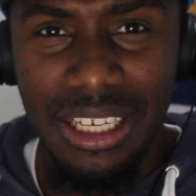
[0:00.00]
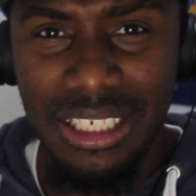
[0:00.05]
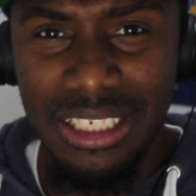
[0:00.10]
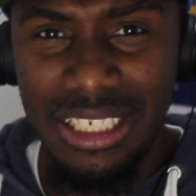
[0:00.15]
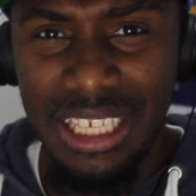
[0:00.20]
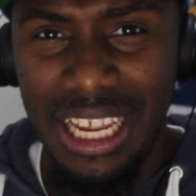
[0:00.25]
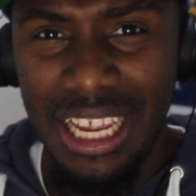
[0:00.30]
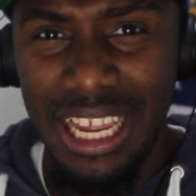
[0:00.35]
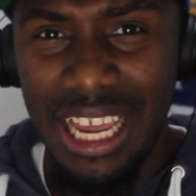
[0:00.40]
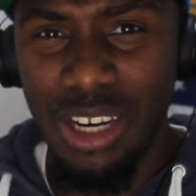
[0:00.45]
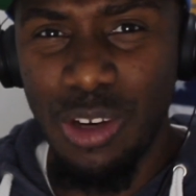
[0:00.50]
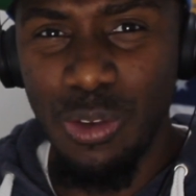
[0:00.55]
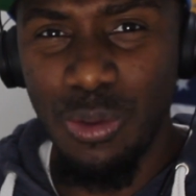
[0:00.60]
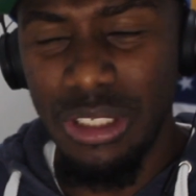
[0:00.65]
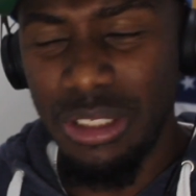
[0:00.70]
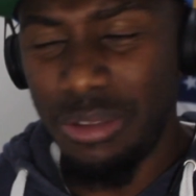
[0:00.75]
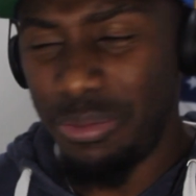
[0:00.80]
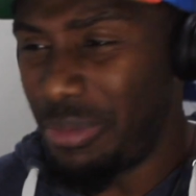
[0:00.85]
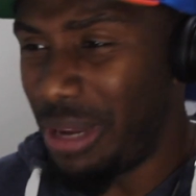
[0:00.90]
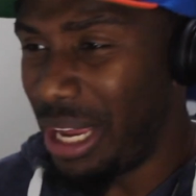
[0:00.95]
She ain't got
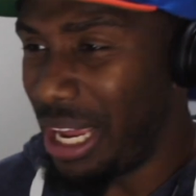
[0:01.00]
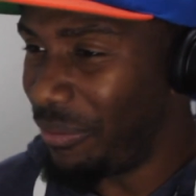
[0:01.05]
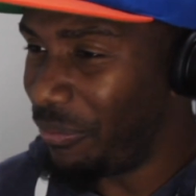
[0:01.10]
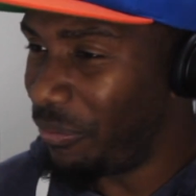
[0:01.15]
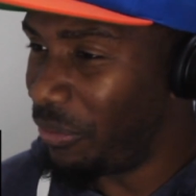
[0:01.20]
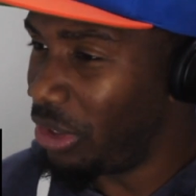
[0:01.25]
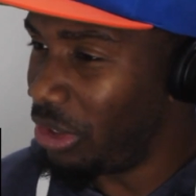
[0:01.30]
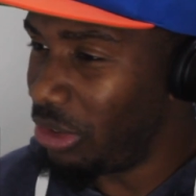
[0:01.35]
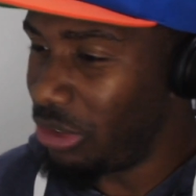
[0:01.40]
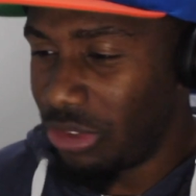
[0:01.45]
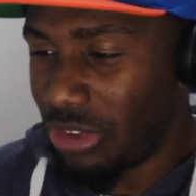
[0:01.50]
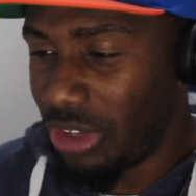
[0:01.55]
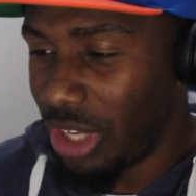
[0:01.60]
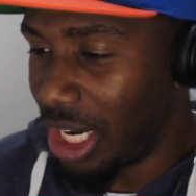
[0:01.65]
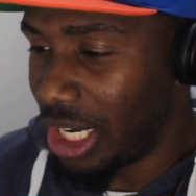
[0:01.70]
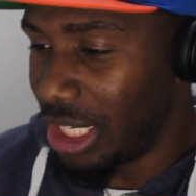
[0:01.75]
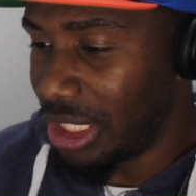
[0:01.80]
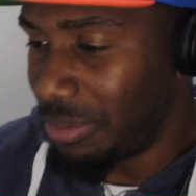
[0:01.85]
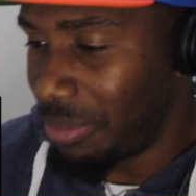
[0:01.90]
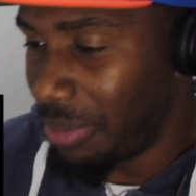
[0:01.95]
no respect for you
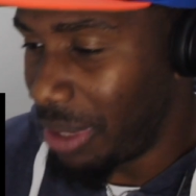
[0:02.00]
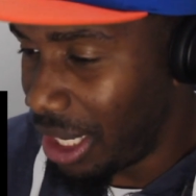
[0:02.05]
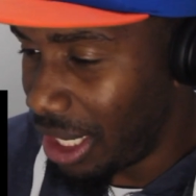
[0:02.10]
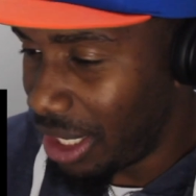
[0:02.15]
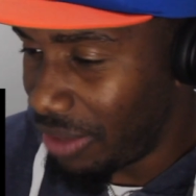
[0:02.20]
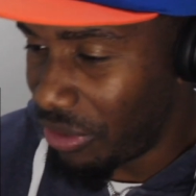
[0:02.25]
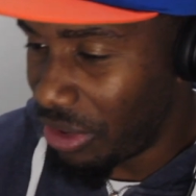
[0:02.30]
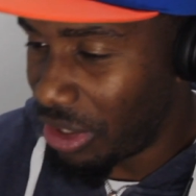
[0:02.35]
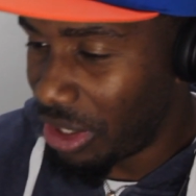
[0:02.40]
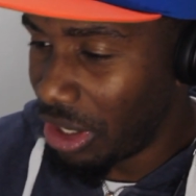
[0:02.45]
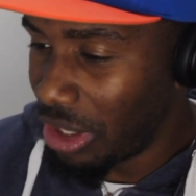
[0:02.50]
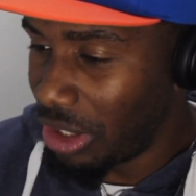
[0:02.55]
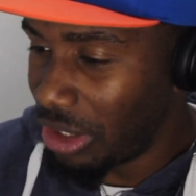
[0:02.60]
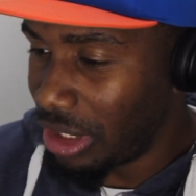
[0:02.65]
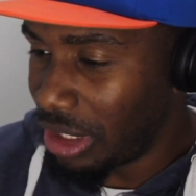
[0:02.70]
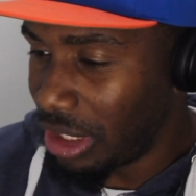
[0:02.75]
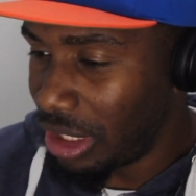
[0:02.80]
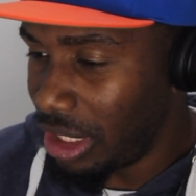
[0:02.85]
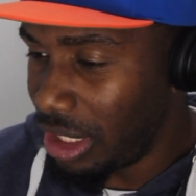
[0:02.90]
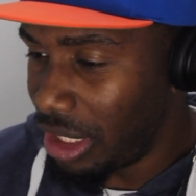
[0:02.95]
suckers, man. If your
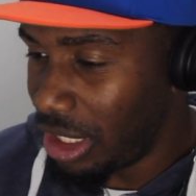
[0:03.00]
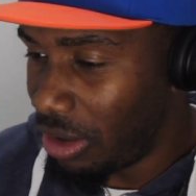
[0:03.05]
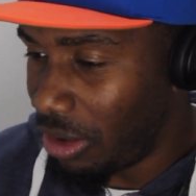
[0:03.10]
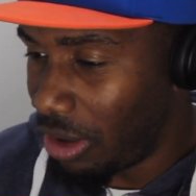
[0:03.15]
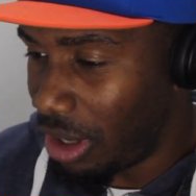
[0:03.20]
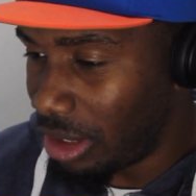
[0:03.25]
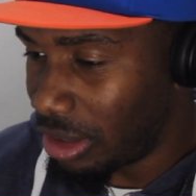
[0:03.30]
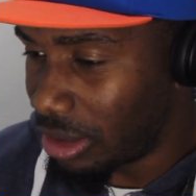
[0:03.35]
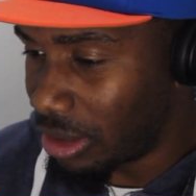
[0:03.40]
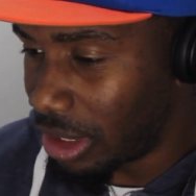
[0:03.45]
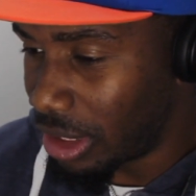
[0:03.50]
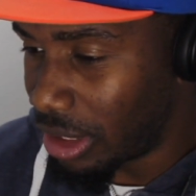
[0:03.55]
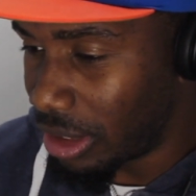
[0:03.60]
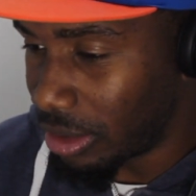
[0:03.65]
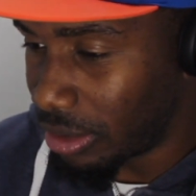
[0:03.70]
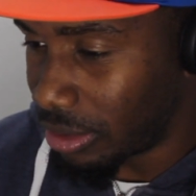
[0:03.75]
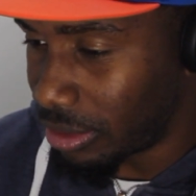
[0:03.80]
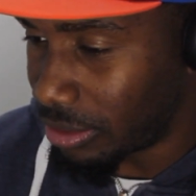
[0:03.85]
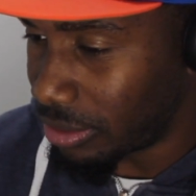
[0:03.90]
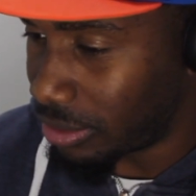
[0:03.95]
girl ain't even holler
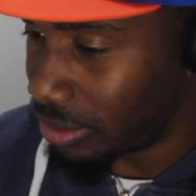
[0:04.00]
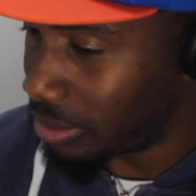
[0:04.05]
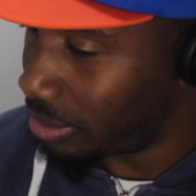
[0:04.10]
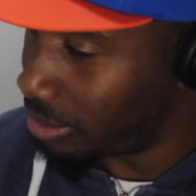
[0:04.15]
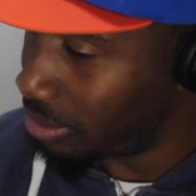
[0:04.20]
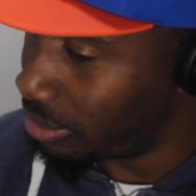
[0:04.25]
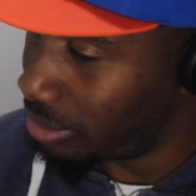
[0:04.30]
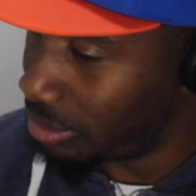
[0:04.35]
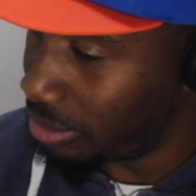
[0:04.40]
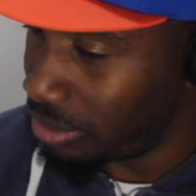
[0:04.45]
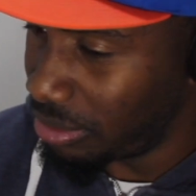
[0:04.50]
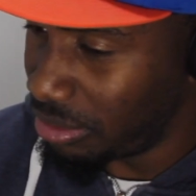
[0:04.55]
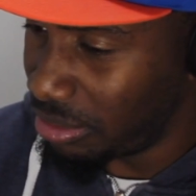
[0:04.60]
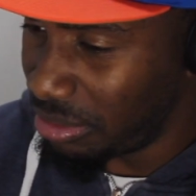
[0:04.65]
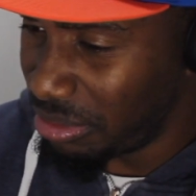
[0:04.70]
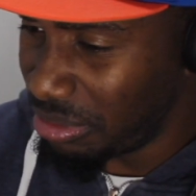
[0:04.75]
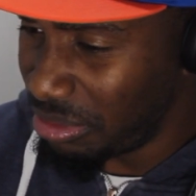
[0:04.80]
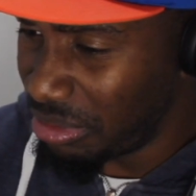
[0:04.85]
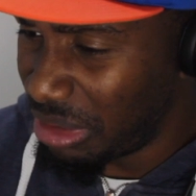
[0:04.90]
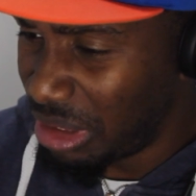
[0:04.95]
at
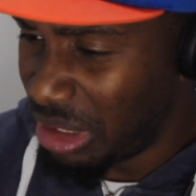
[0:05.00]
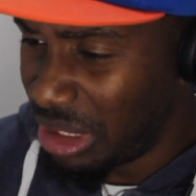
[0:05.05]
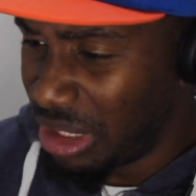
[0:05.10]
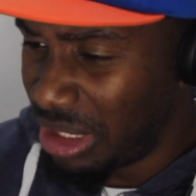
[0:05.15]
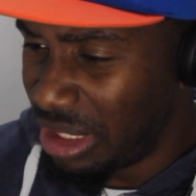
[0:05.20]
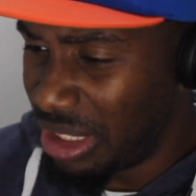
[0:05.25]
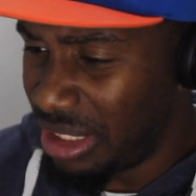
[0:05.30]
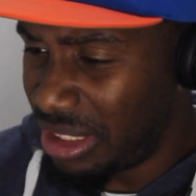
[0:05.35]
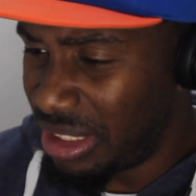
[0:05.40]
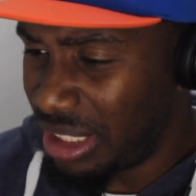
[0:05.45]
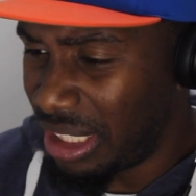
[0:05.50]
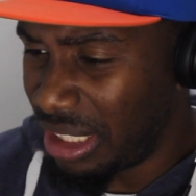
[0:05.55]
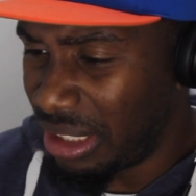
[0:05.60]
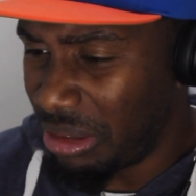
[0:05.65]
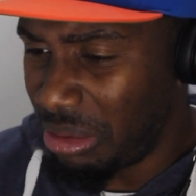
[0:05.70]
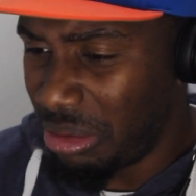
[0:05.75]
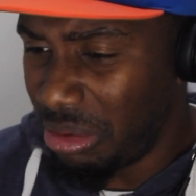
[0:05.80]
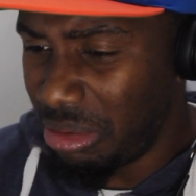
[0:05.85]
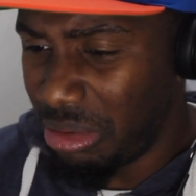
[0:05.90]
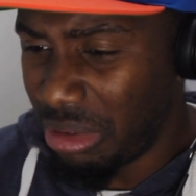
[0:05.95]
her. She
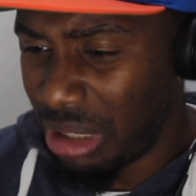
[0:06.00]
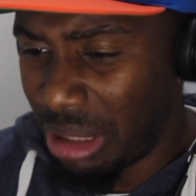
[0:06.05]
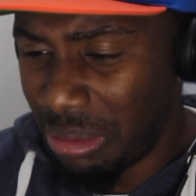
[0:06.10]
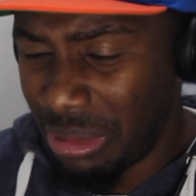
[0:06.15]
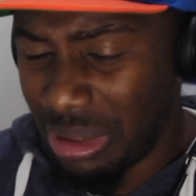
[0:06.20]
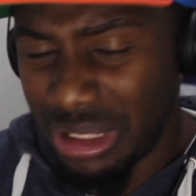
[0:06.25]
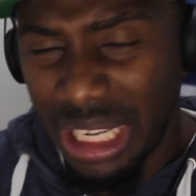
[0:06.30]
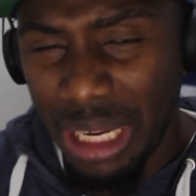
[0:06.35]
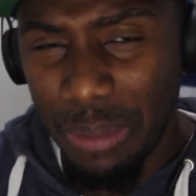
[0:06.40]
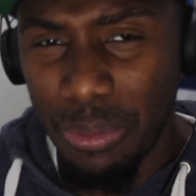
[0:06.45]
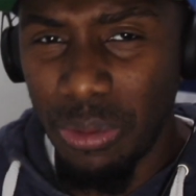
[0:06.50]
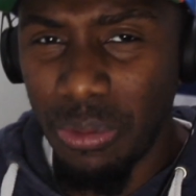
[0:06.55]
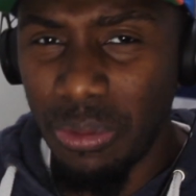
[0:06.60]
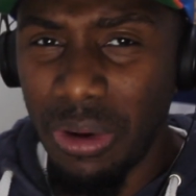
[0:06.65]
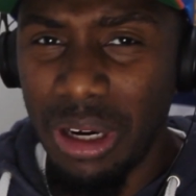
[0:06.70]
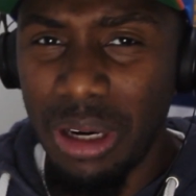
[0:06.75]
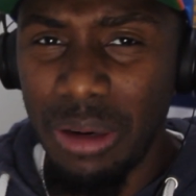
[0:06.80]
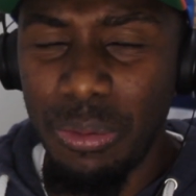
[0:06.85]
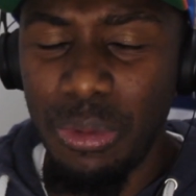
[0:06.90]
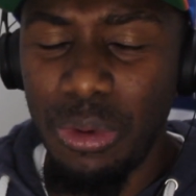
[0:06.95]
said, ooh, I'm the type of
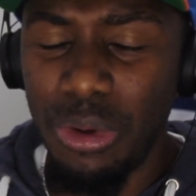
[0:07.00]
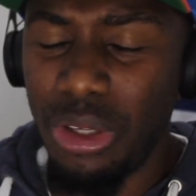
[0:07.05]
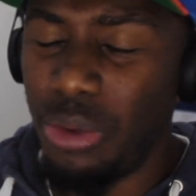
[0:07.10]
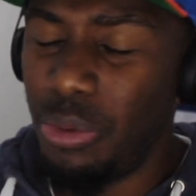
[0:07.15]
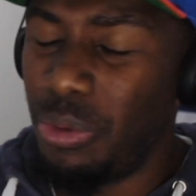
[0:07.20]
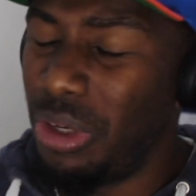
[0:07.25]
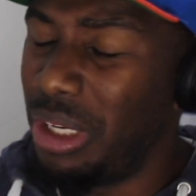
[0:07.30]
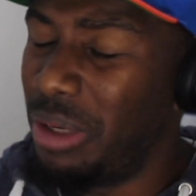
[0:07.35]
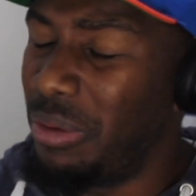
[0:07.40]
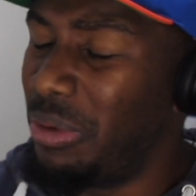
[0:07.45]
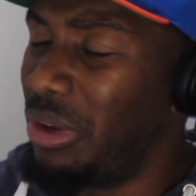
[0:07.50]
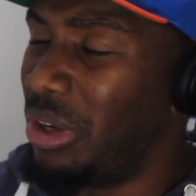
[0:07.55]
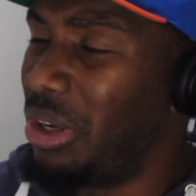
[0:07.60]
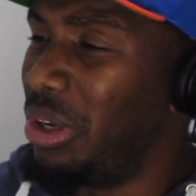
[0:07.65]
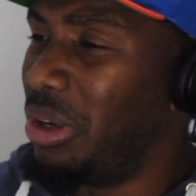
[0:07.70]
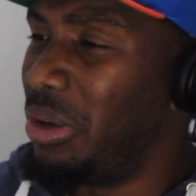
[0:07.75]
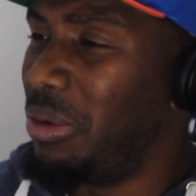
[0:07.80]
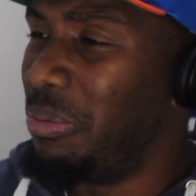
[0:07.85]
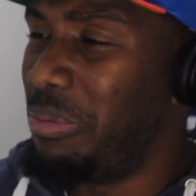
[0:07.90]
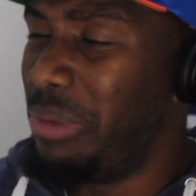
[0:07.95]
run up on you with a
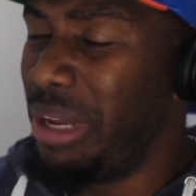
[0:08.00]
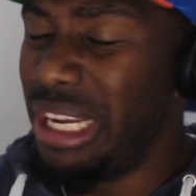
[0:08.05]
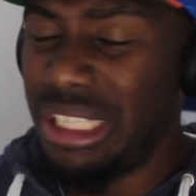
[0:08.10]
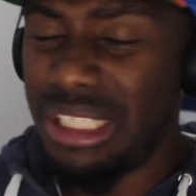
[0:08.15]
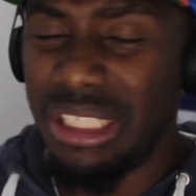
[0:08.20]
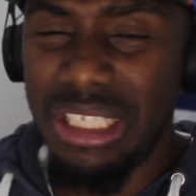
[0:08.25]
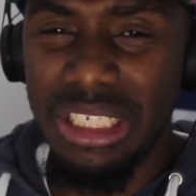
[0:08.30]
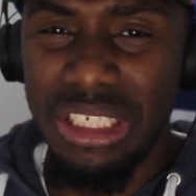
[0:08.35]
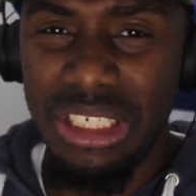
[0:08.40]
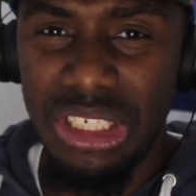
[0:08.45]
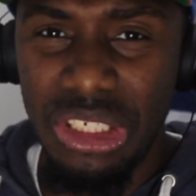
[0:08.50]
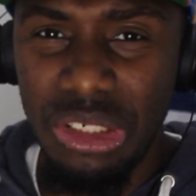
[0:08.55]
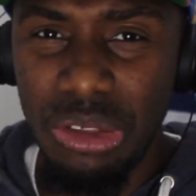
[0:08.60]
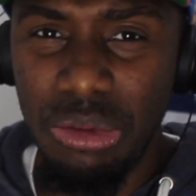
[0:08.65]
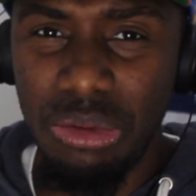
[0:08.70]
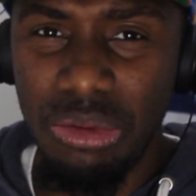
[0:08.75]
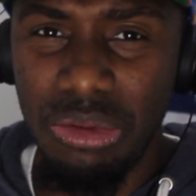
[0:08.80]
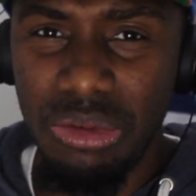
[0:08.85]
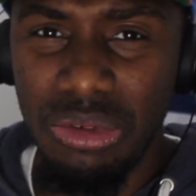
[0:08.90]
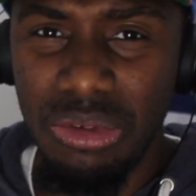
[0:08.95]
business
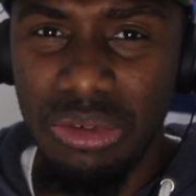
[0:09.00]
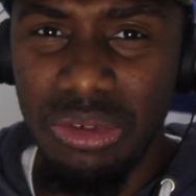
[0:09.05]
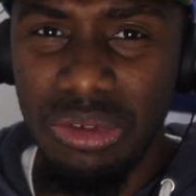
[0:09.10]
suit.